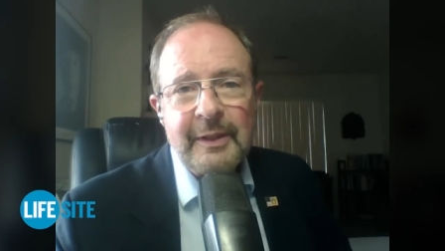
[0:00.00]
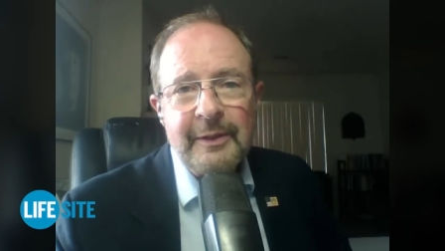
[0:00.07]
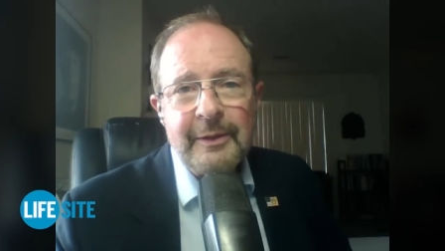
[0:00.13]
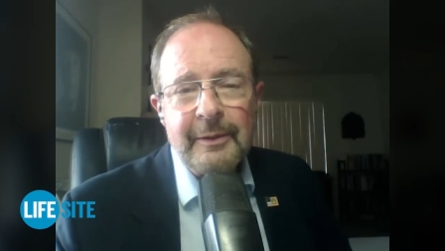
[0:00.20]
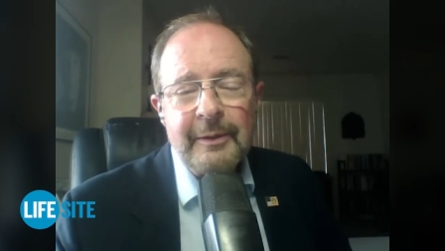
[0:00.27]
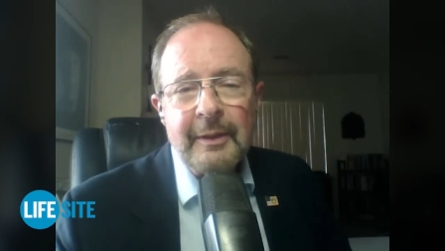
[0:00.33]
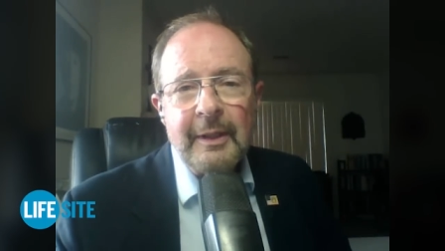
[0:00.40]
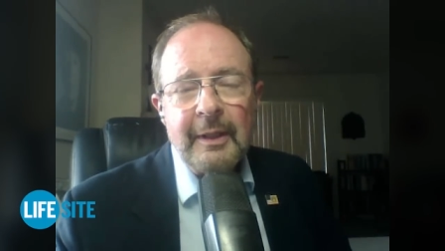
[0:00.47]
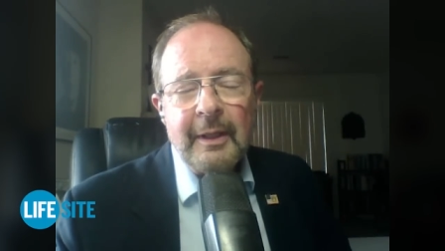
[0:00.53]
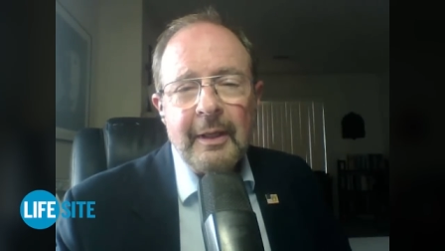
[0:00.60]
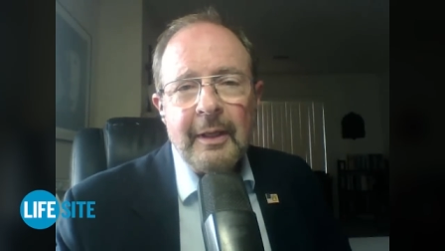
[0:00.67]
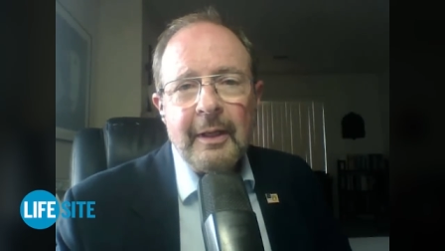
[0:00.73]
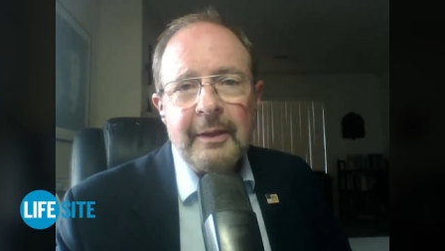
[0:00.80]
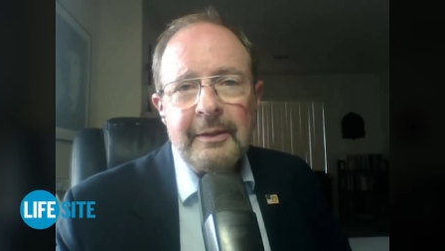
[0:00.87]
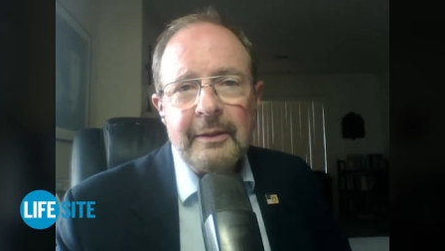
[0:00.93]
They're
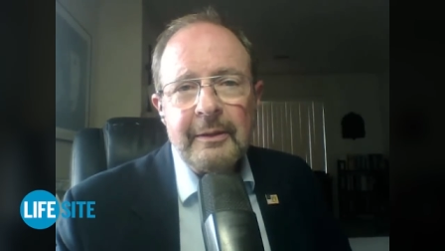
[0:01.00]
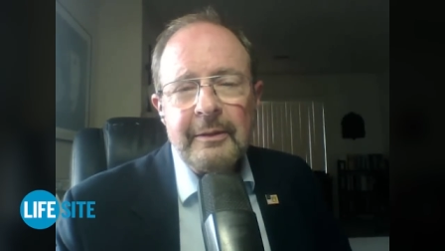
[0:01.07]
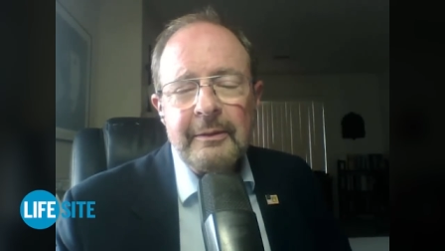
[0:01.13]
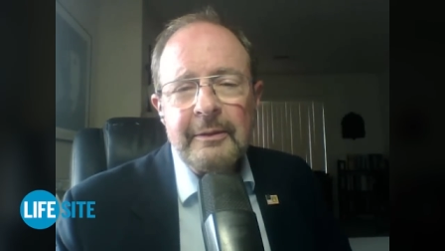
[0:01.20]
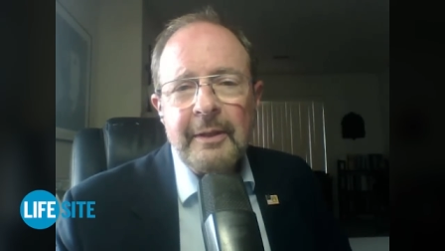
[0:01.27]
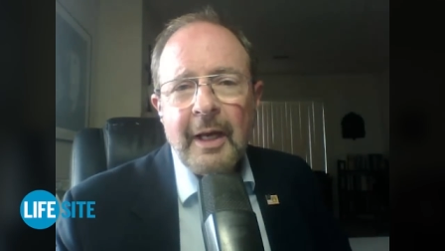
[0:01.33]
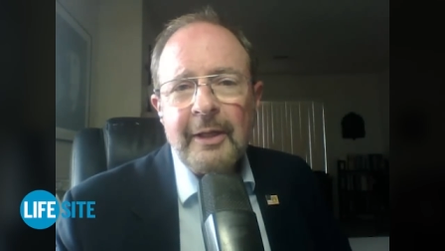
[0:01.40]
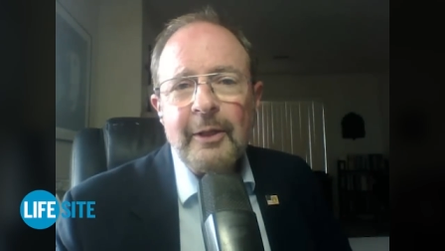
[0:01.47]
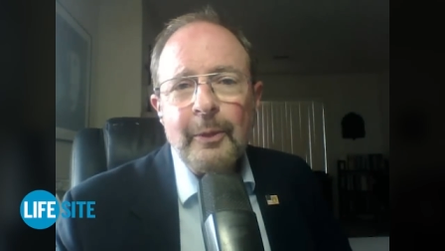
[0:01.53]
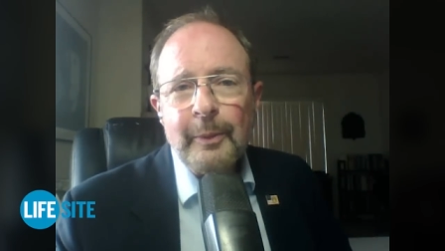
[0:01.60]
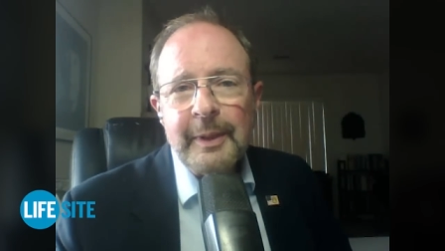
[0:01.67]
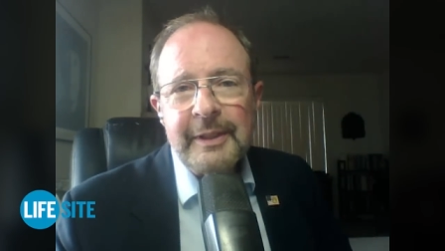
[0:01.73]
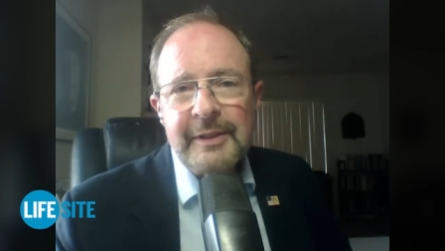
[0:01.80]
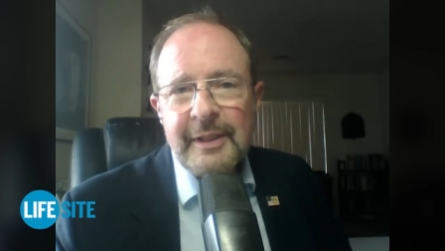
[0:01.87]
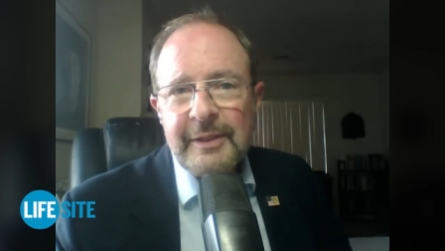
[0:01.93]
not
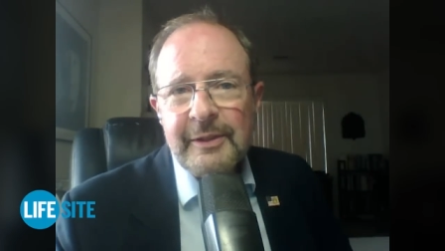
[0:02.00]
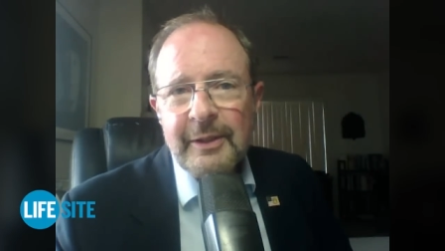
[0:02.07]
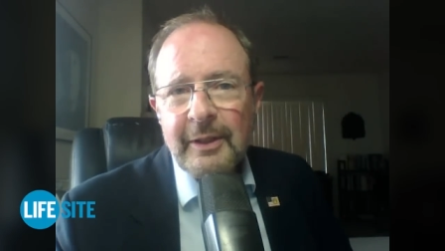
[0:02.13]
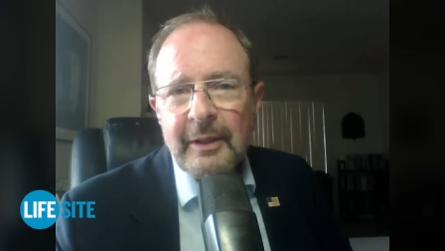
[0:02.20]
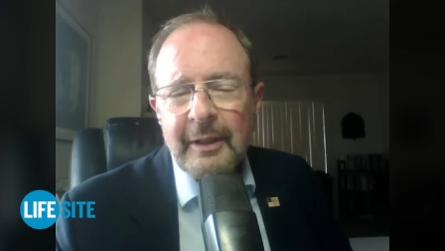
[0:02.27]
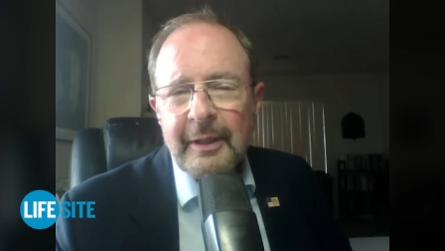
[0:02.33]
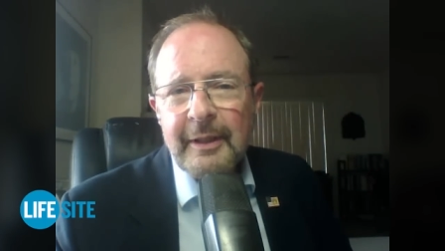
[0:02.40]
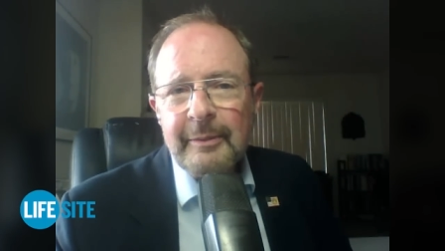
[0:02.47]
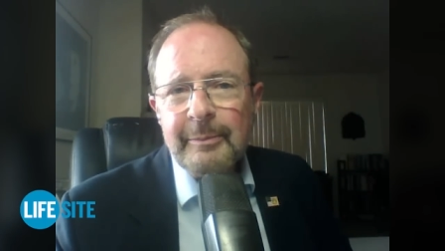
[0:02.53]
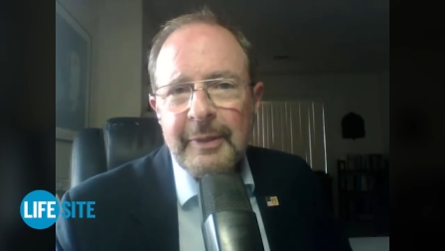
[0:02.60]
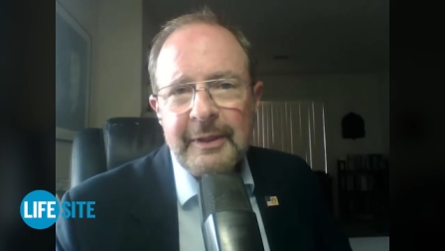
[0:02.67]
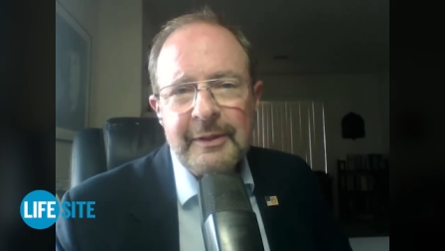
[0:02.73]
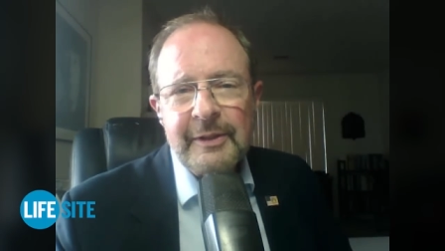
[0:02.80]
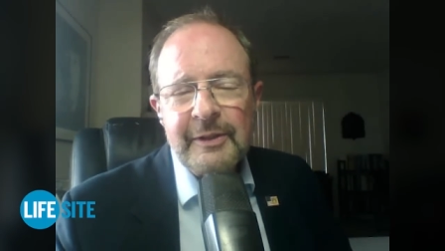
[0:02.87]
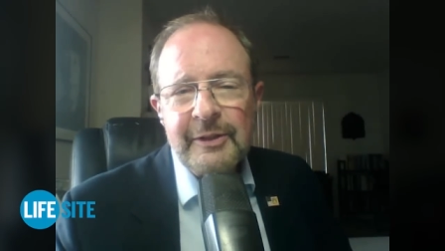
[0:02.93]
always as good,
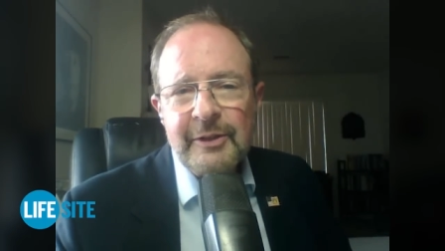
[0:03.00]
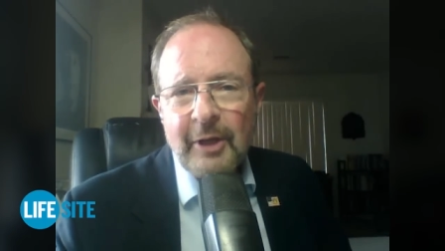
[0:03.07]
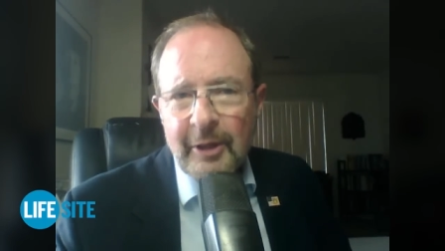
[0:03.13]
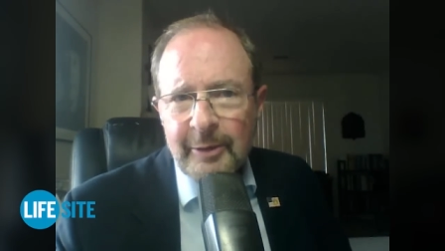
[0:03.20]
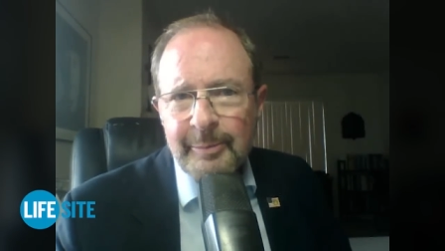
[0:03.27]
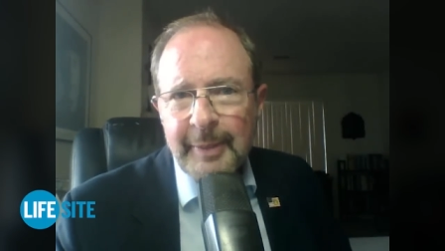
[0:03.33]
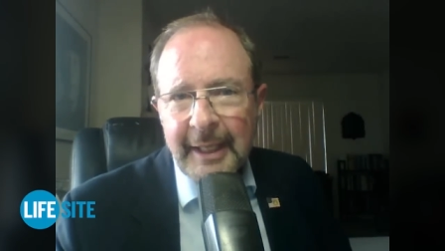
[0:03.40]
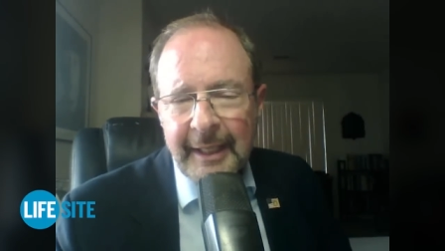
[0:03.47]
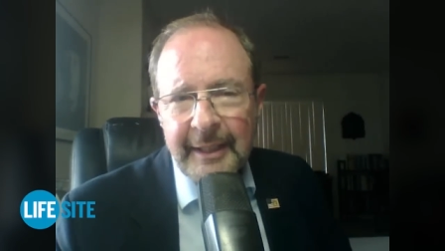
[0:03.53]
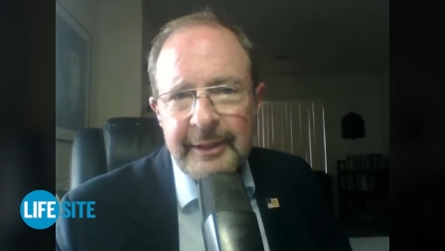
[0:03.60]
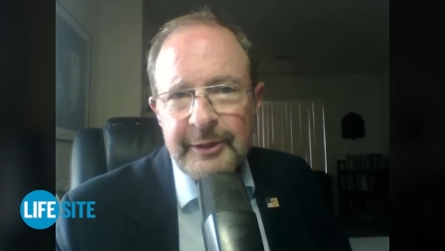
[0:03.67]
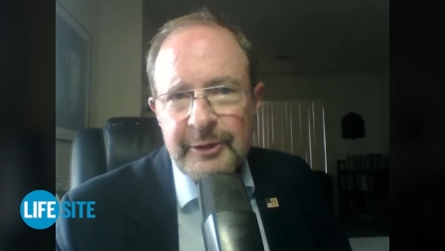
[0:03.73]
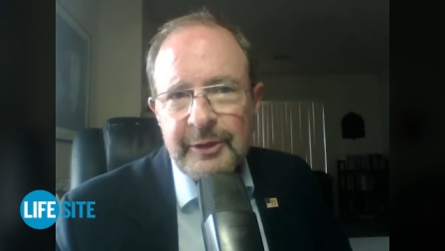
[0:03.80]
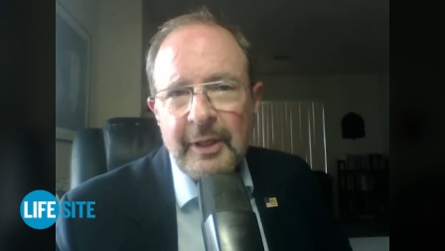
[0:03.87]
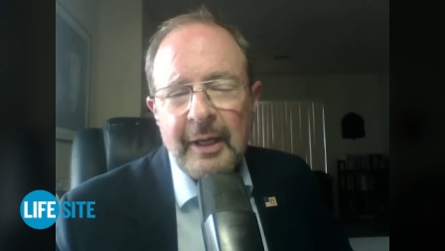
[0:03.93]
but
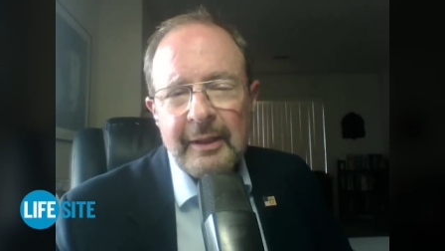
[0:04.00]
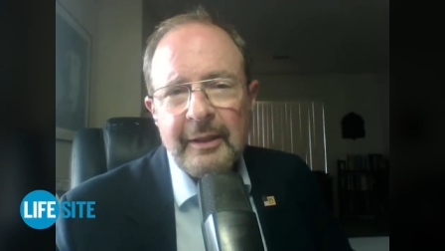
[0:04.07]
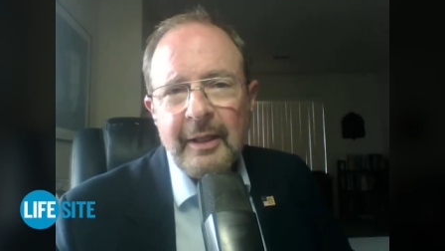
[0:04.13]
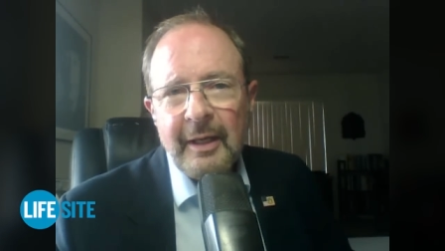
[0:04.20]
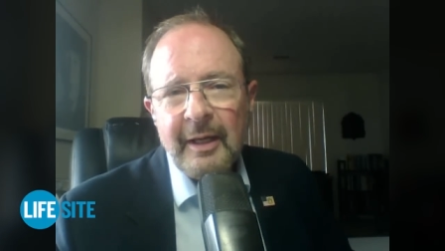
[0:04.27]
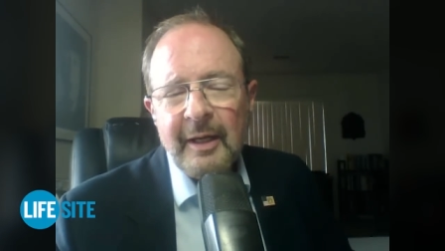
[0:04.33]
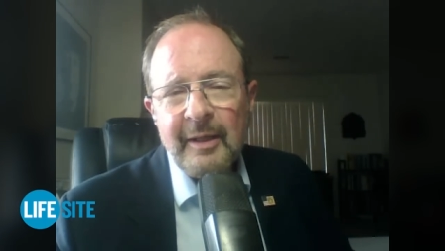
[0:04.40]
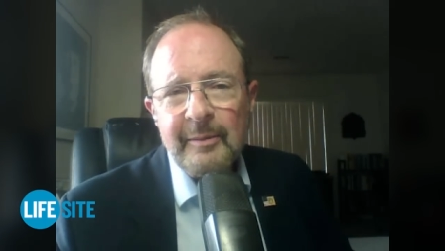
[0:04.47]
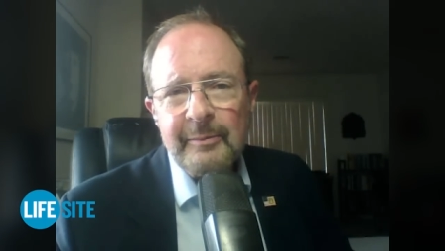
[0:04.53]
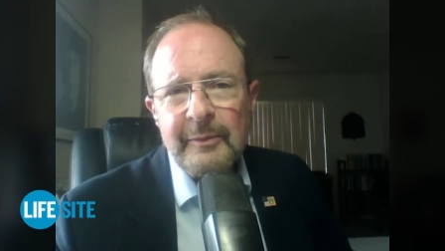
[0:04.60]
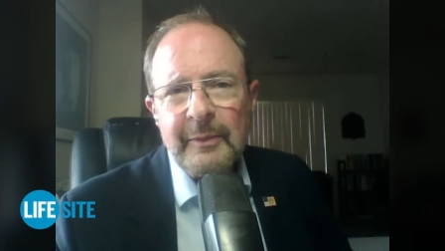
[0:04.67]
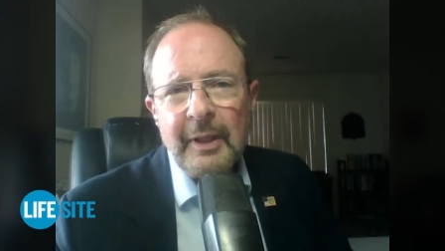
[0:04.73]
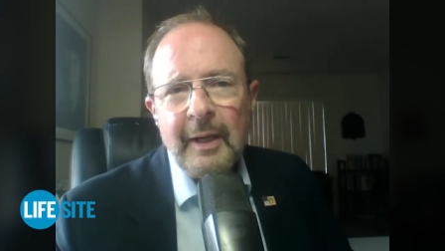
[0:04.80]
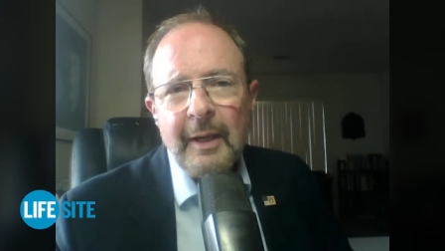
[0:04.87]
startpage.com,